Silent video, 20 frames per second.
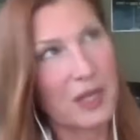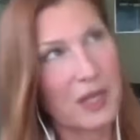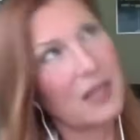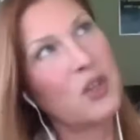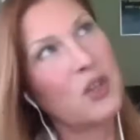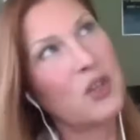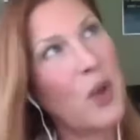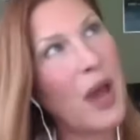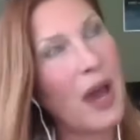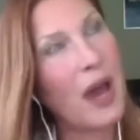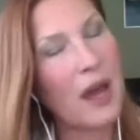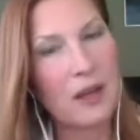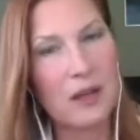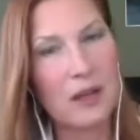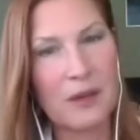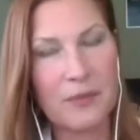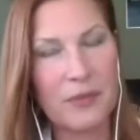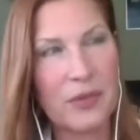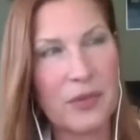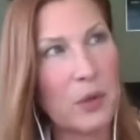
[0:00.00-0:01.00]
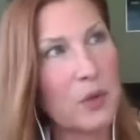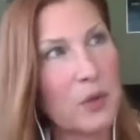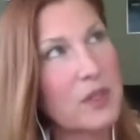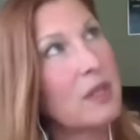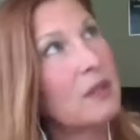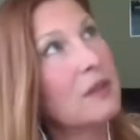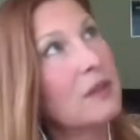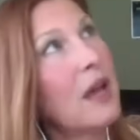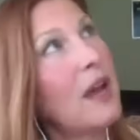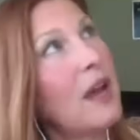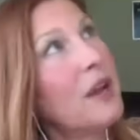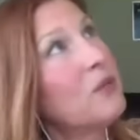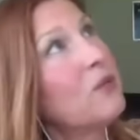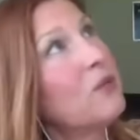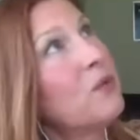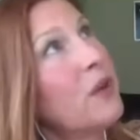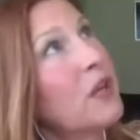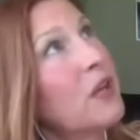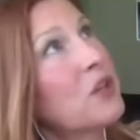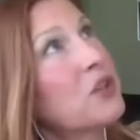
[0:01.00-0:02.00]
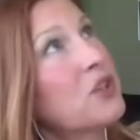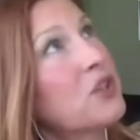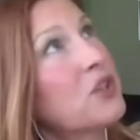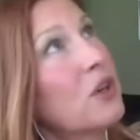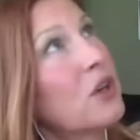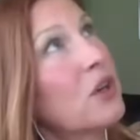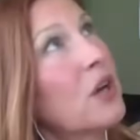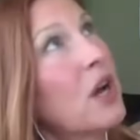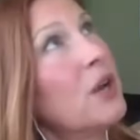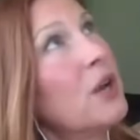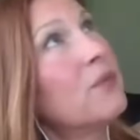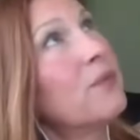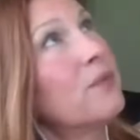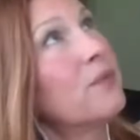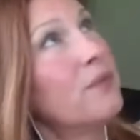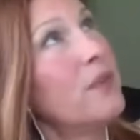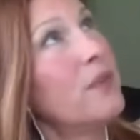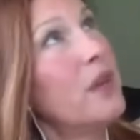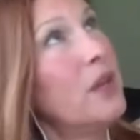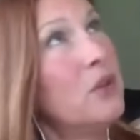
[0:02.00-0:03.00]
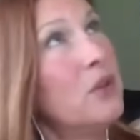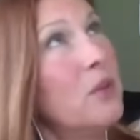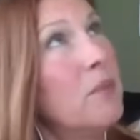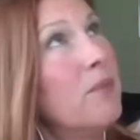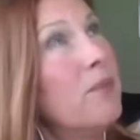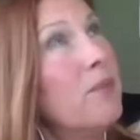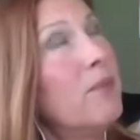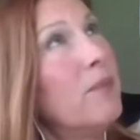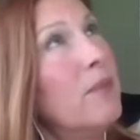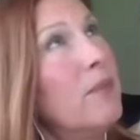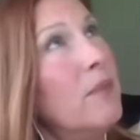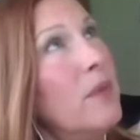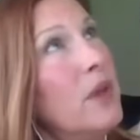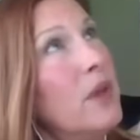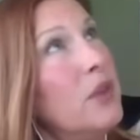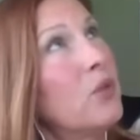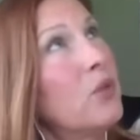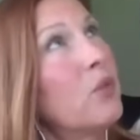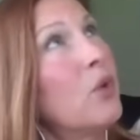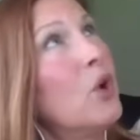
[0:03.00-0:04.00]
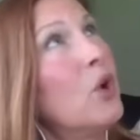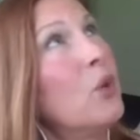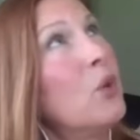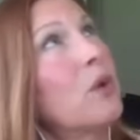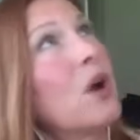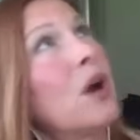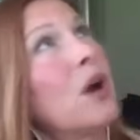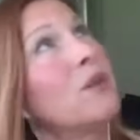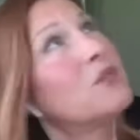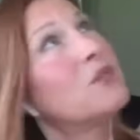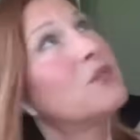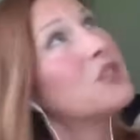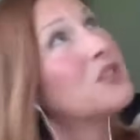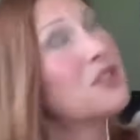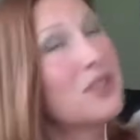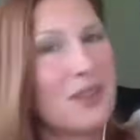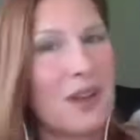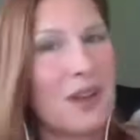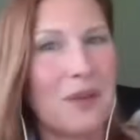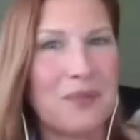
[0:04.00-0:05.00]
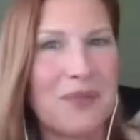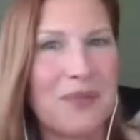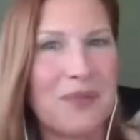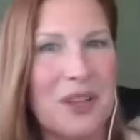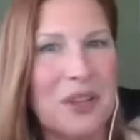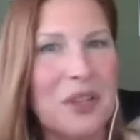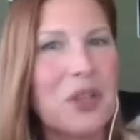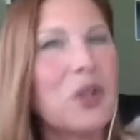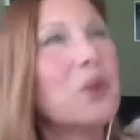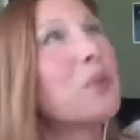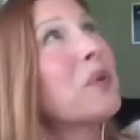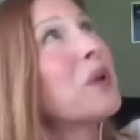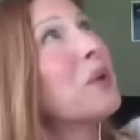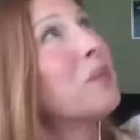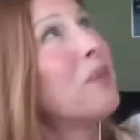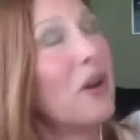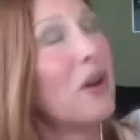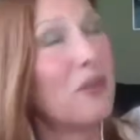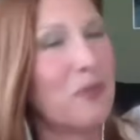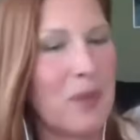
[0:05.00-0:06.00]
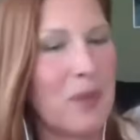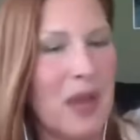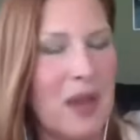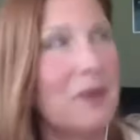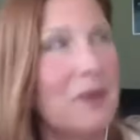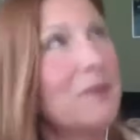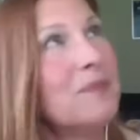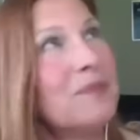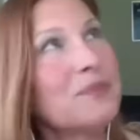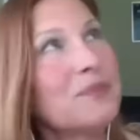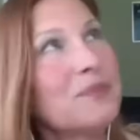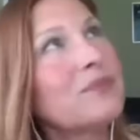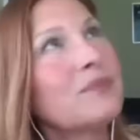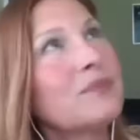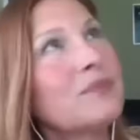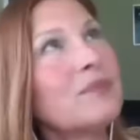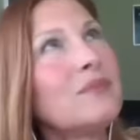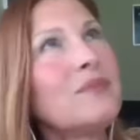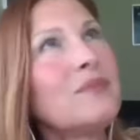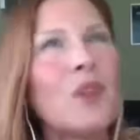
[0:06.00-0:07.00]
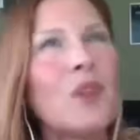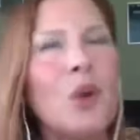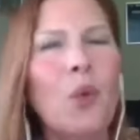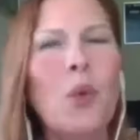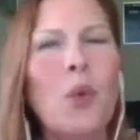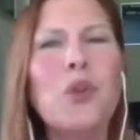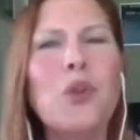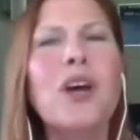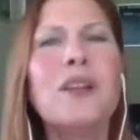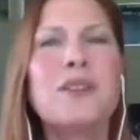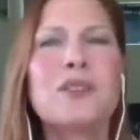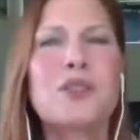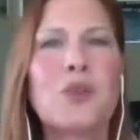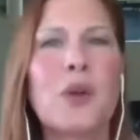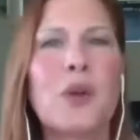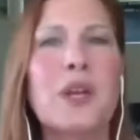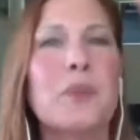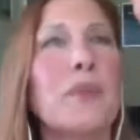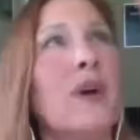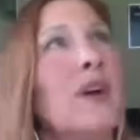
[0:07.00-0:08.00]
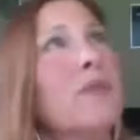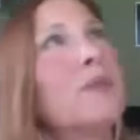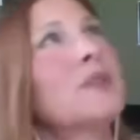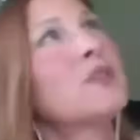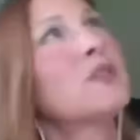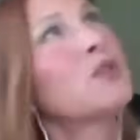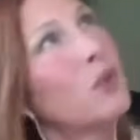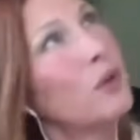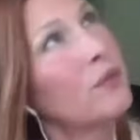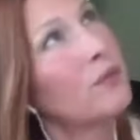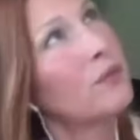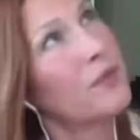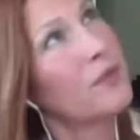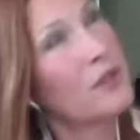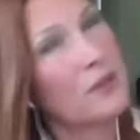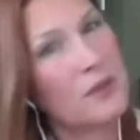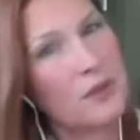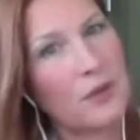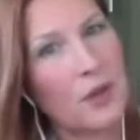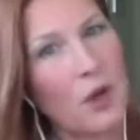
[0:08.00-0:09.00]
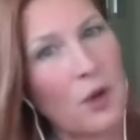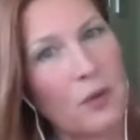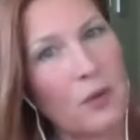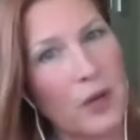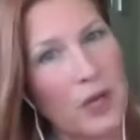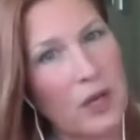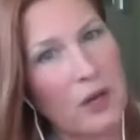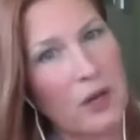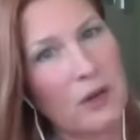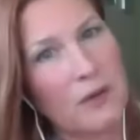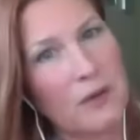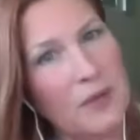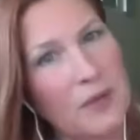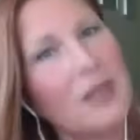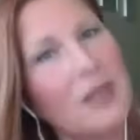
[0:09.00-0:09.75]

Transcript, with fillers: because you had a there was a light fixture kind of in the in the room, kind of just a little bit above me. Well, not straight above, it's sort of this over here.